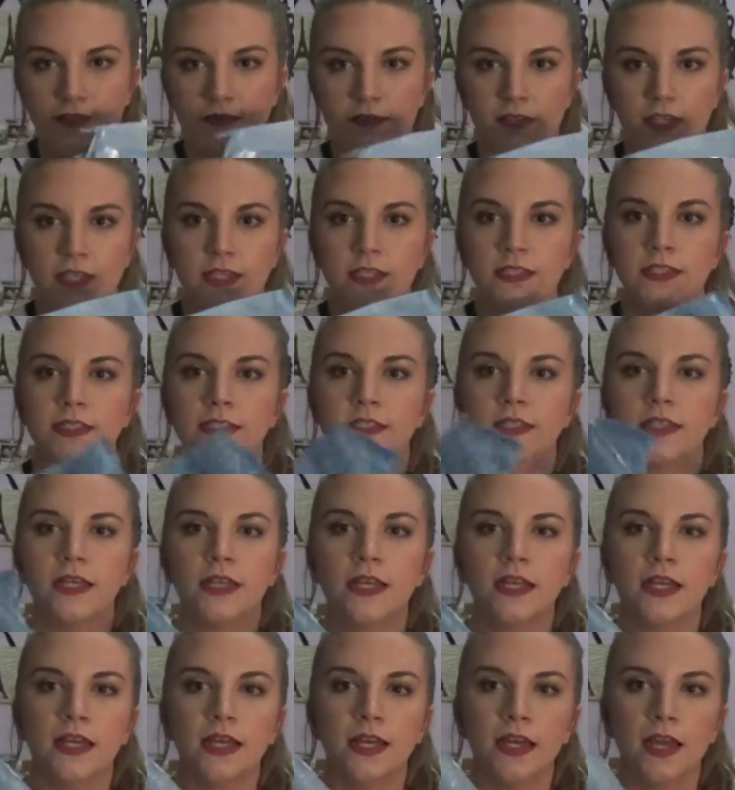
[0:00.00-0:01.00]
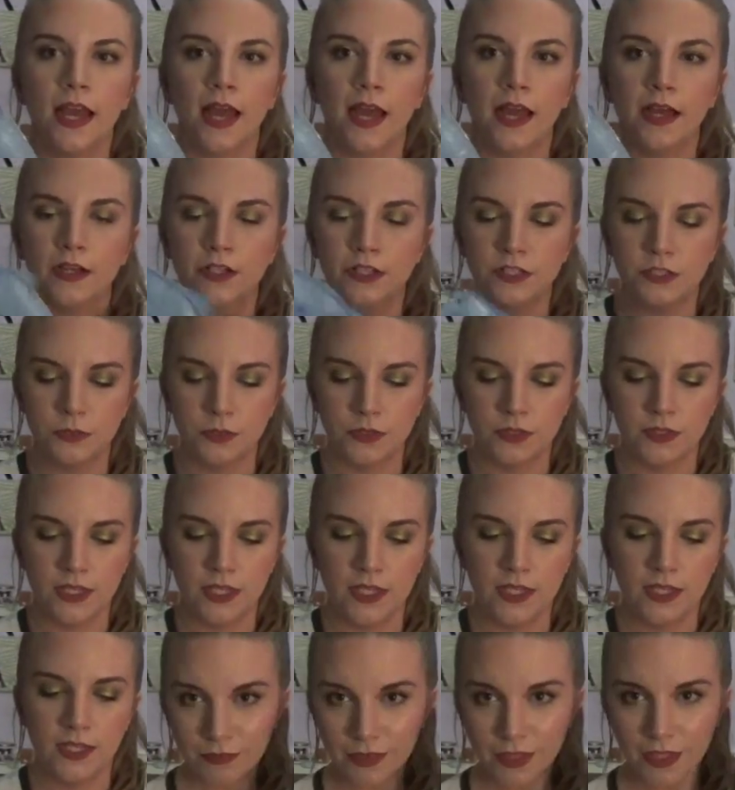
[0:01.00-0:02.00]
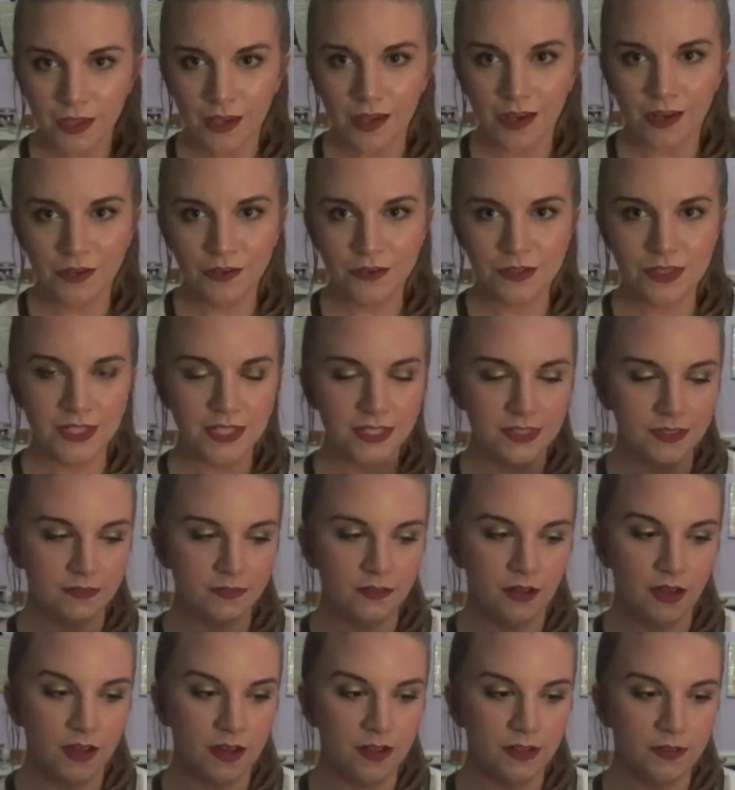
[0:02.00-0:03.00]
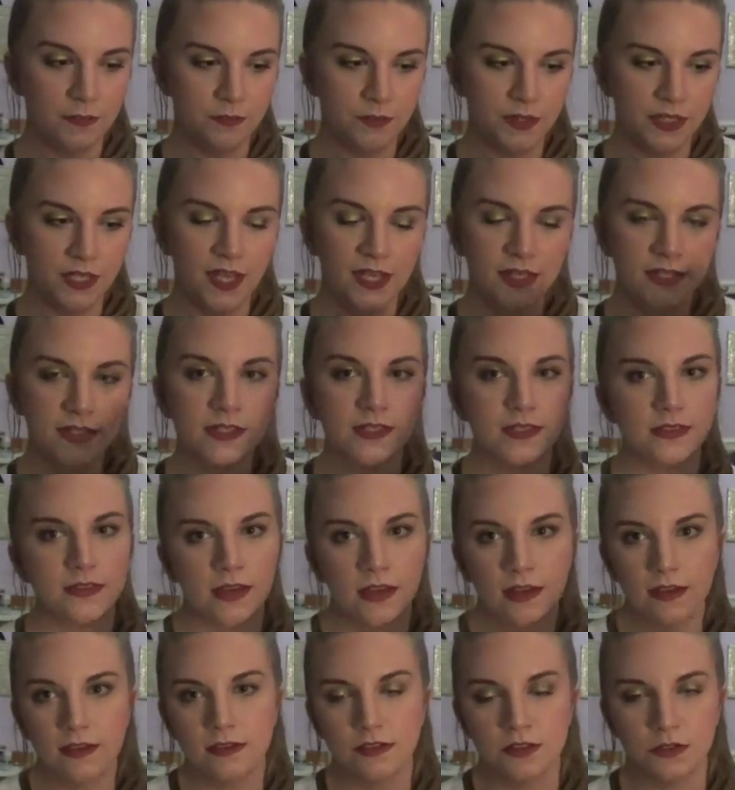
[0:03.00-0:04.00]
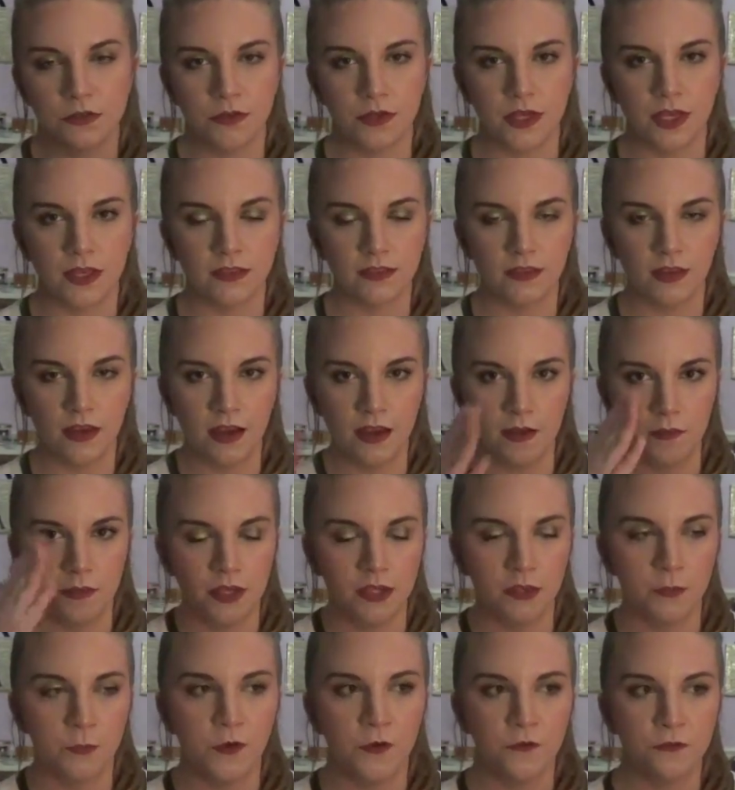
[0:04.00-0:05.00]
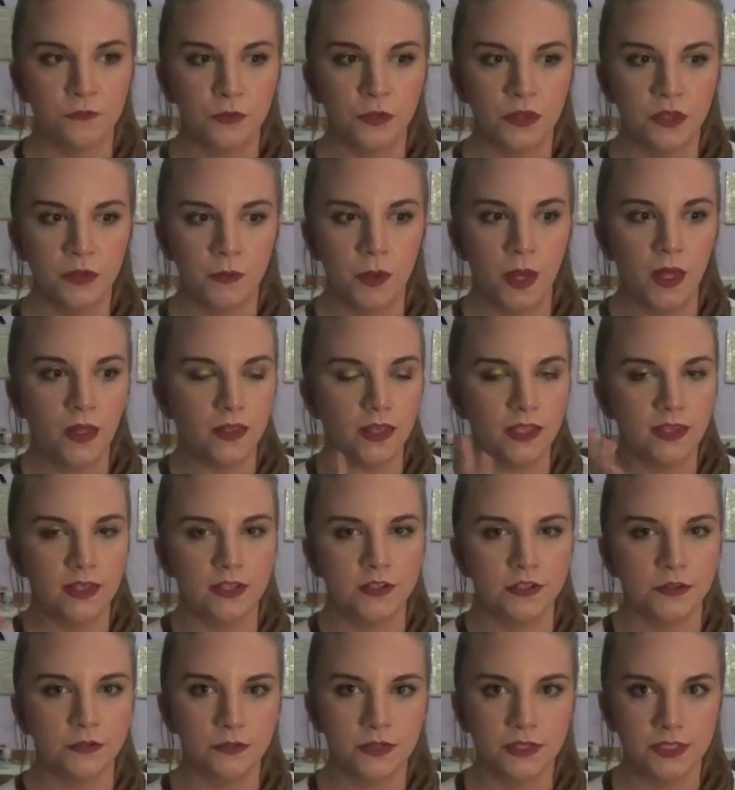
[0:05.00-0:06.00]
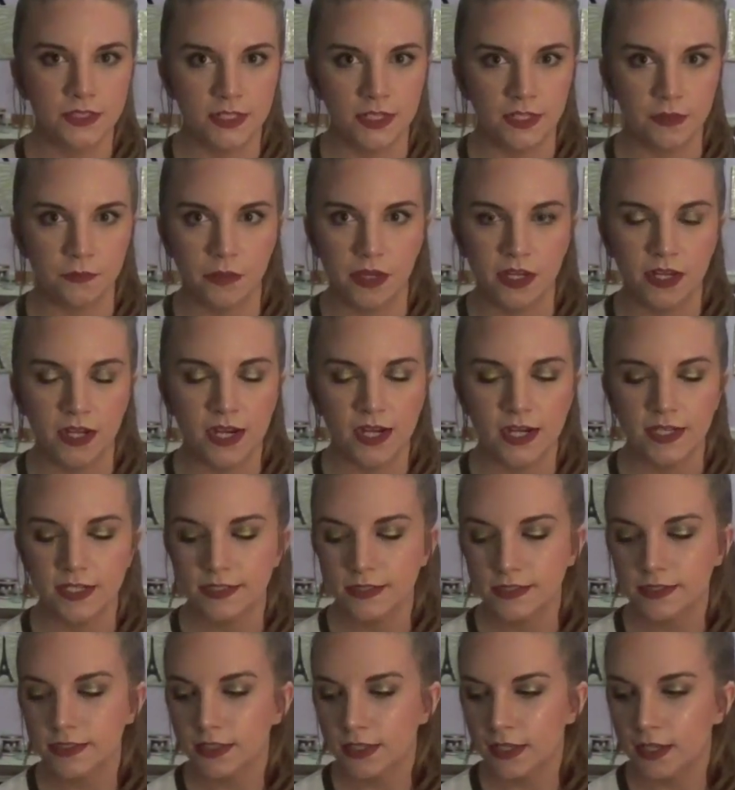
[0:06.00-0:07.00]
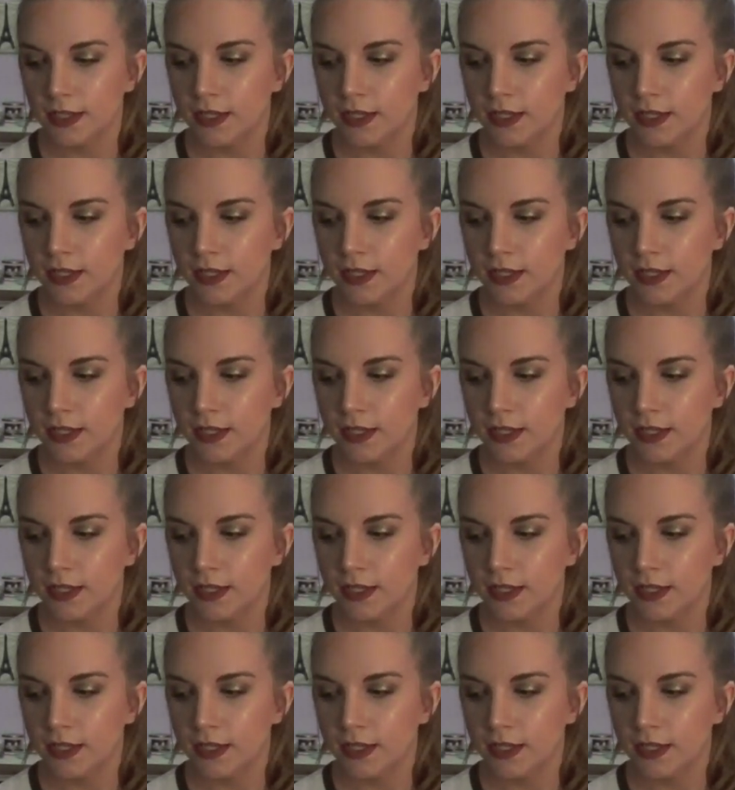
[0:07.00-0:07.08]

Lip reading: of these, actually. I use these a lot because they do get the eye makeup off really well and they don't sting my eyes.